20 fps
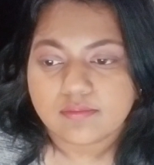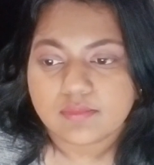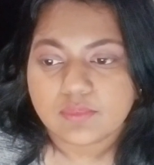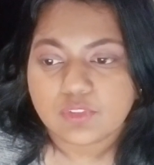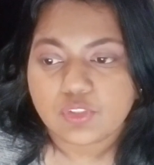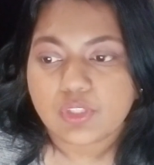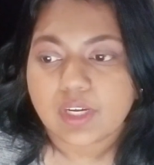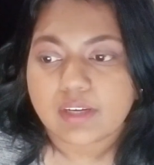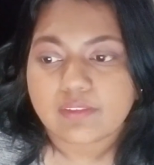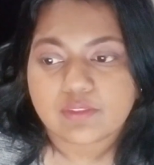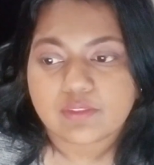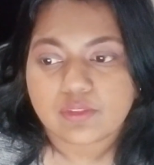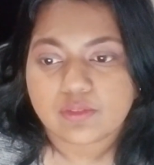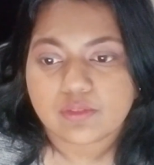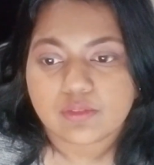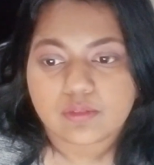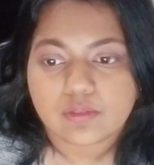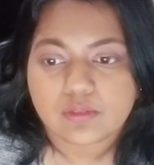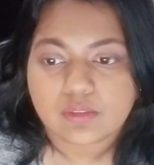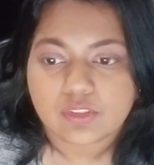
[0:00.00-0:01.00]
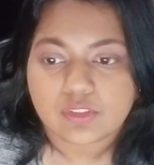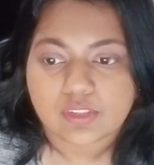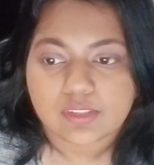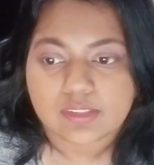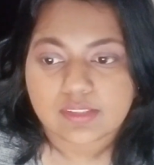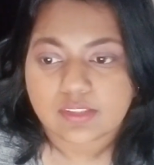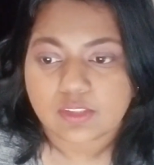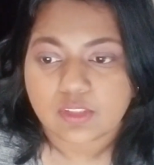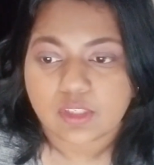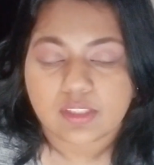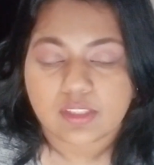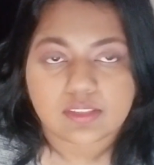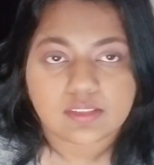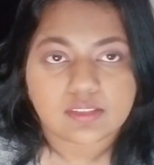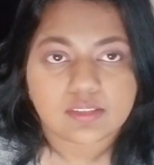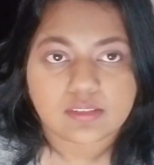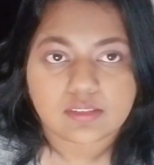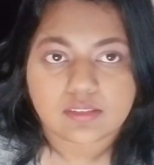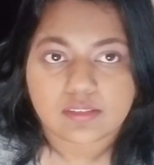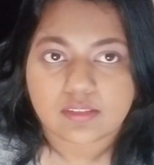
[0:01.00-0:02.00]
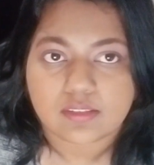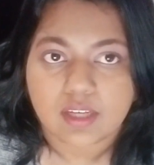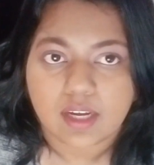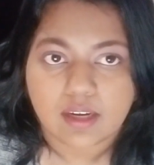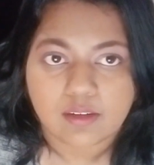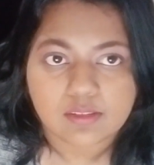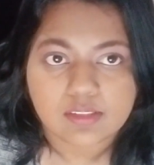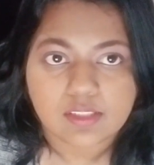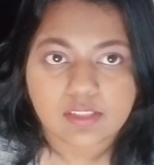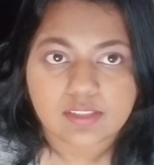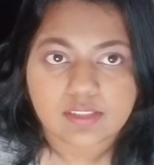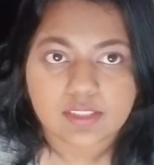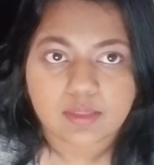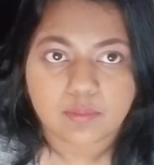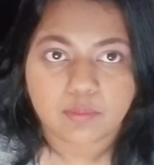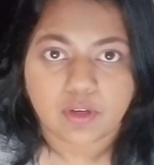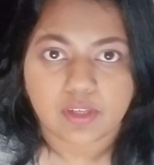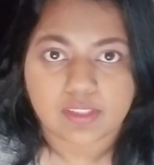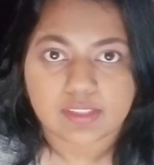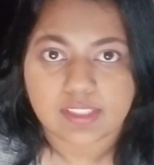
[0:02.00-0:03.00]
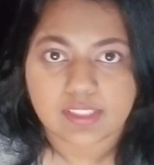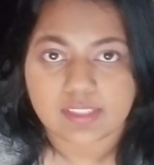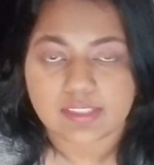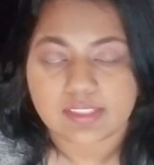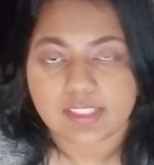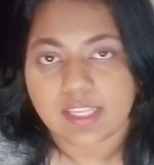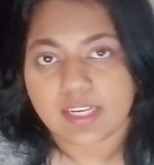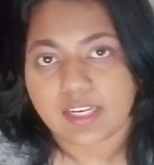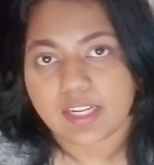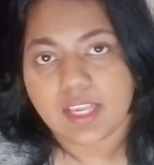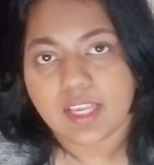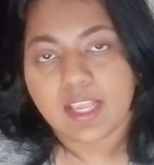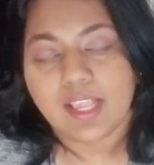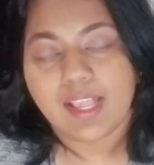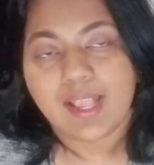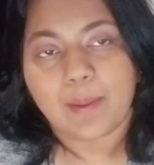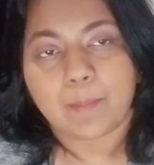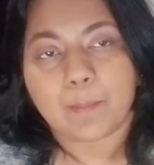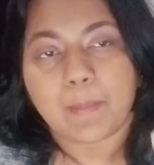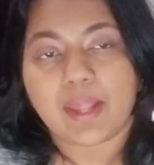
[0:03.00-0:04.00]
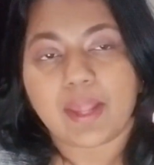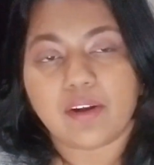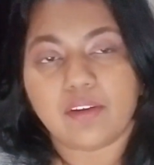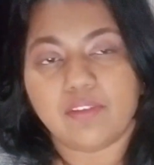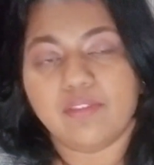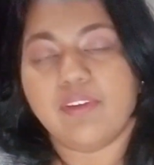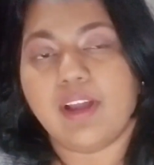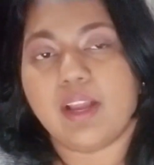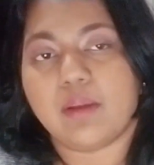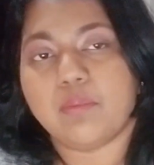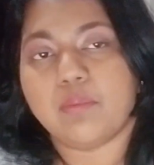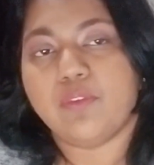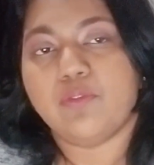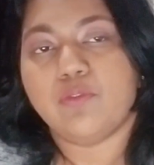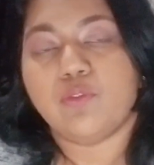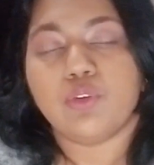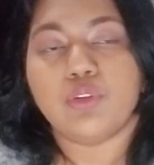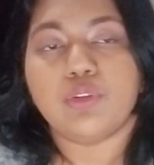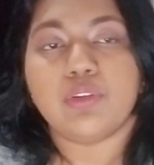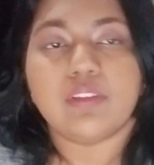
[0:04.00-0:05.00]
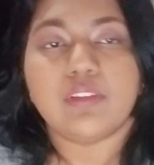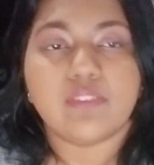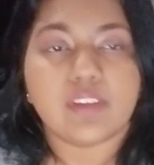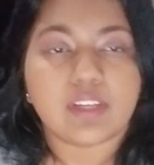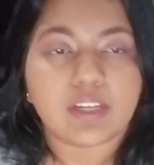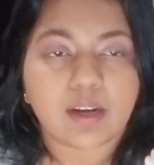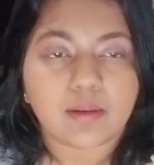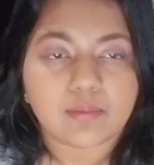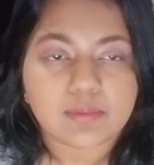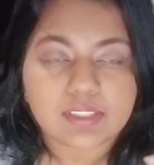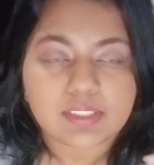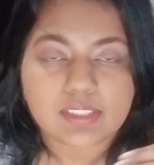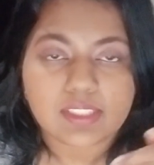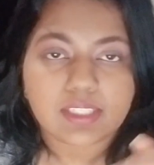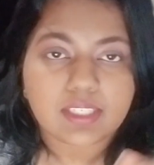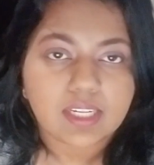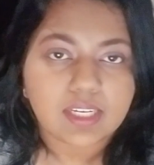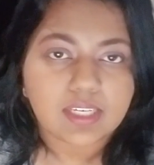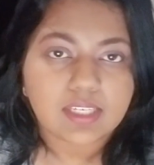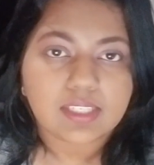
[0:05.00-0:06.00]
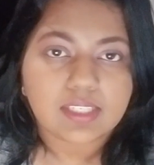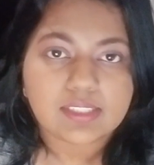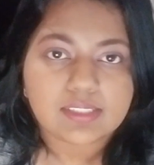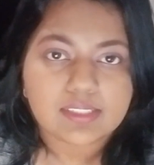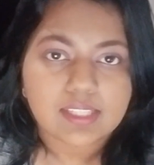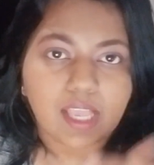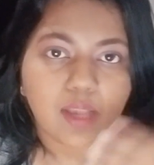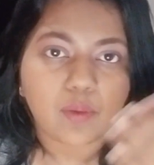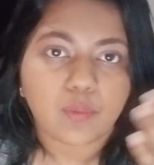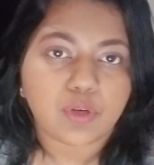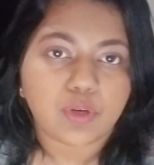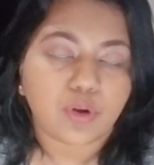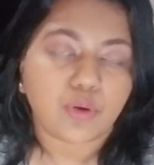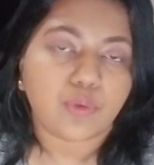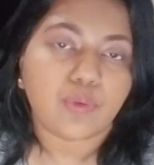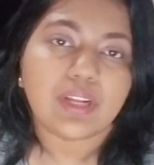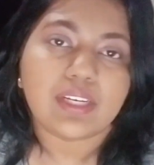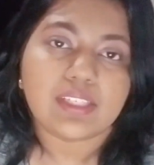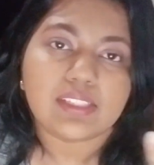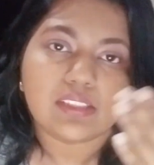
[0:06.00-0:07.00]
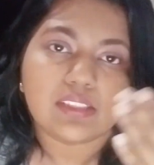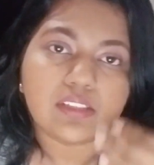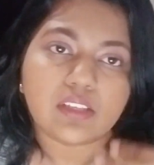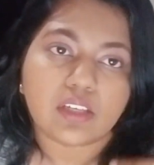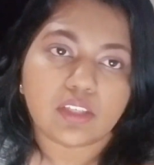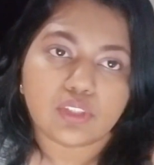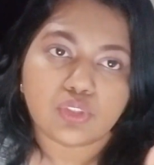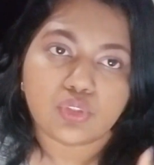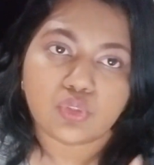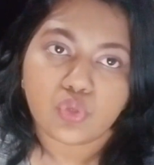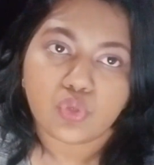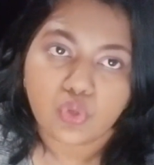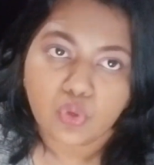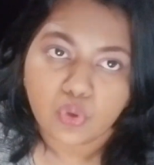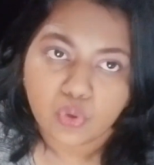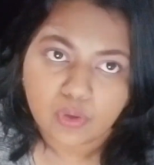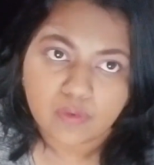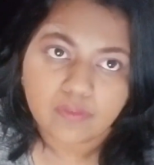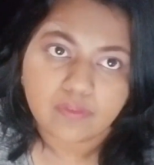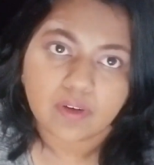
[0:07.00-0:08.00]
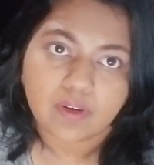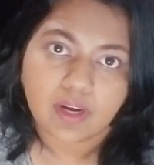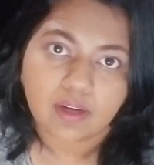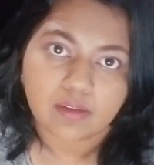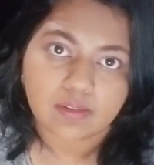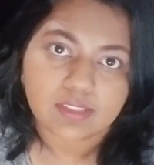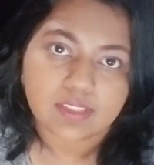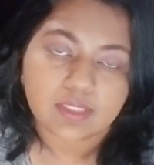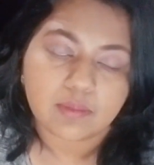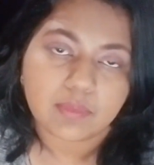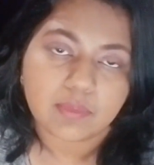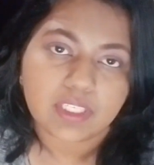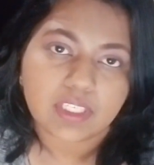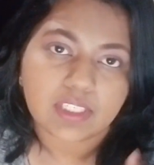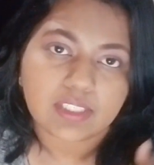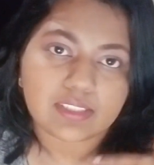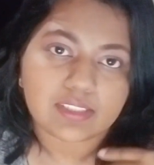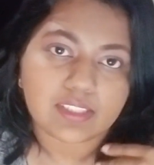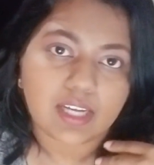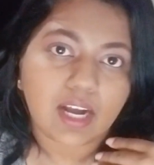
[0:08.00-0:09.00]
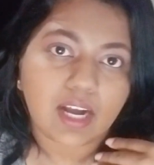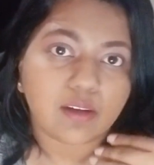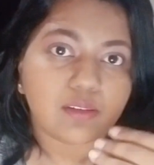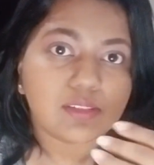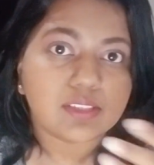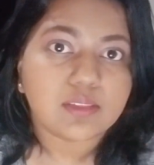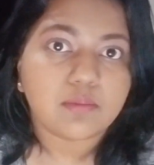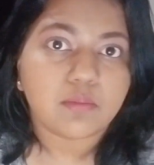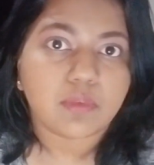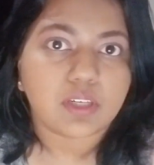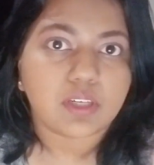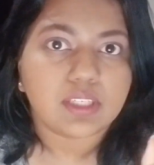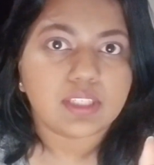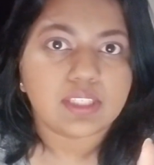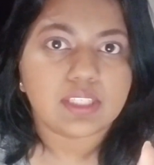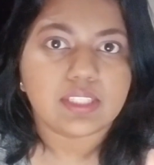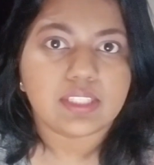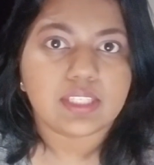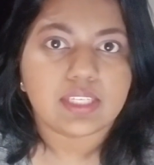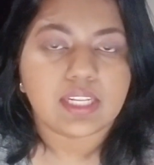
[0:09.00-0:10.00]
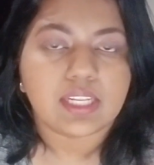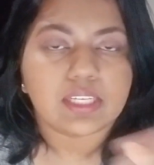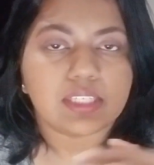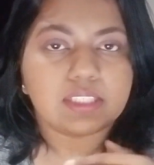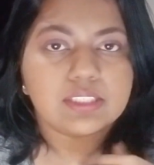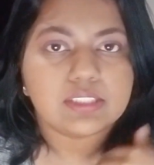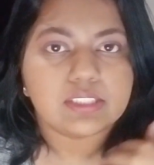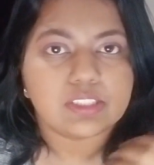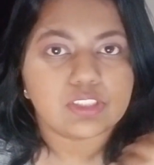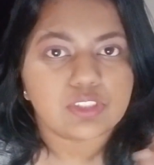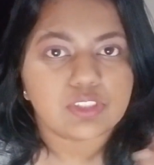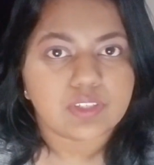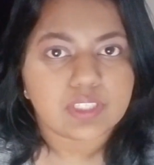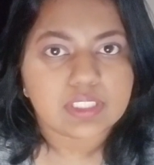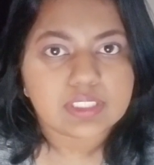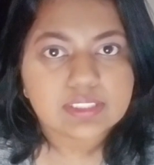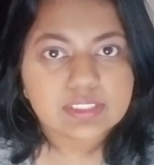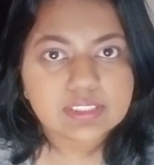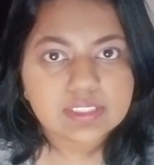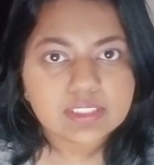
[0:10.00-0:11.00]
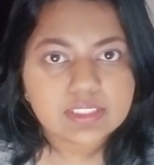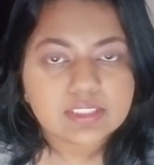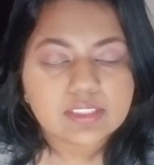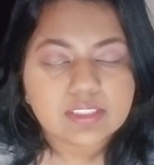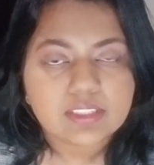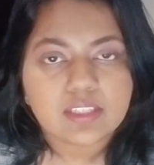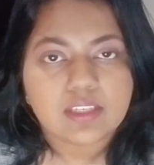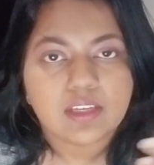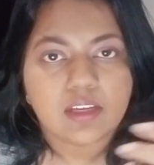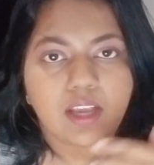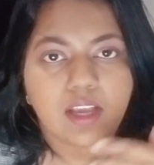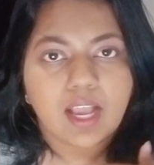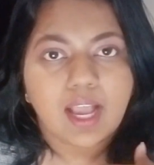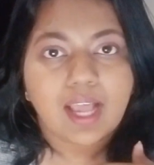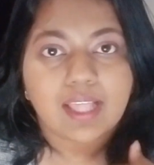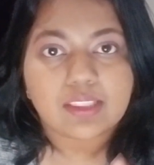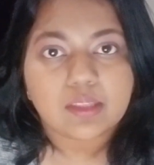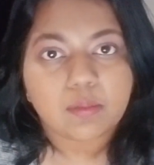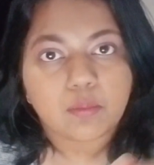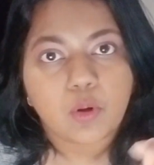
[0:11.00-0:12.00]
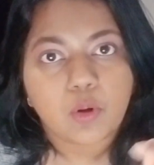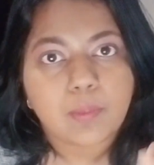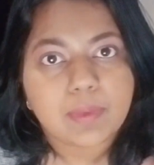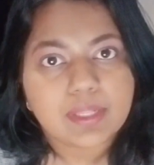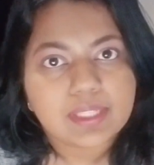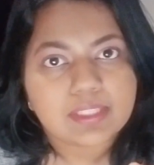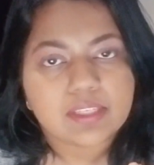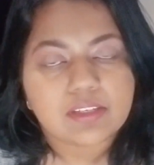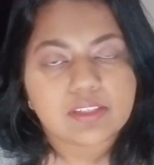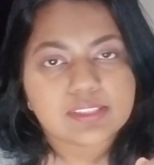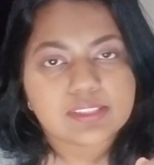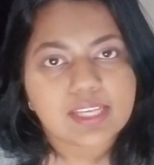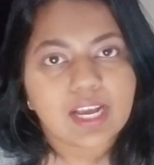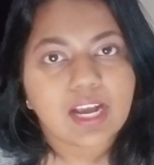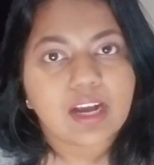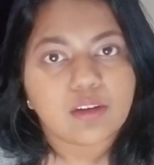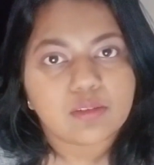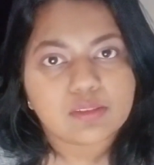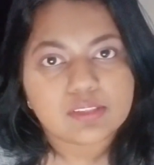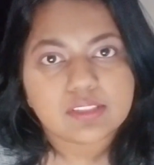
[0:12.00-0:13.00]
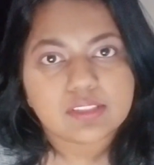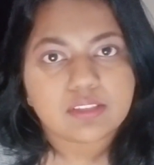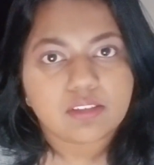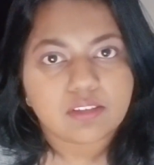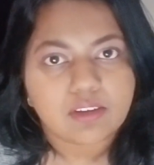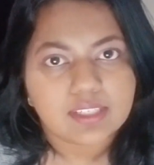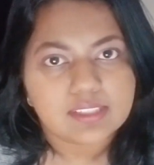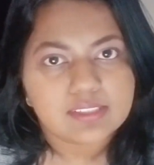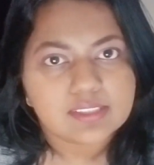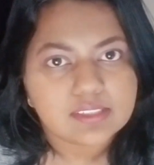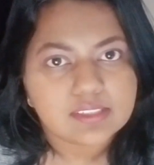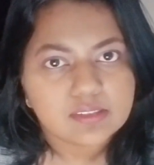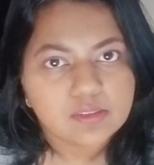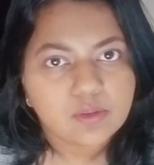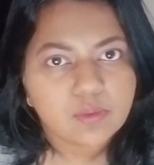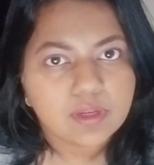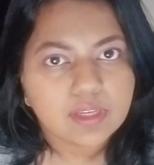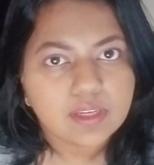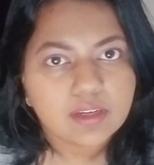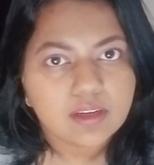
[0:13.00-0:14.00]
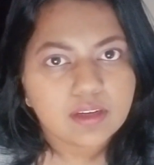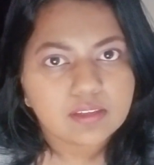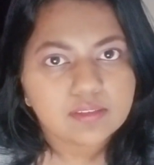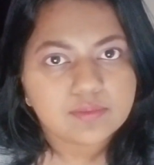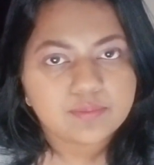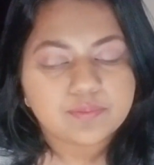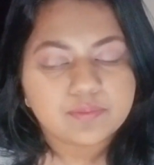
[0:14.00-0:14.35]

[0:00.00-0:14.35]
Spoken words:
you have to just start the house hunting process. And matter of fact, before you even come to the Netherlands, I would already start to look for housing, because the housing market in the Netherlands is crazy. At the moment, there's a housing crisis going on.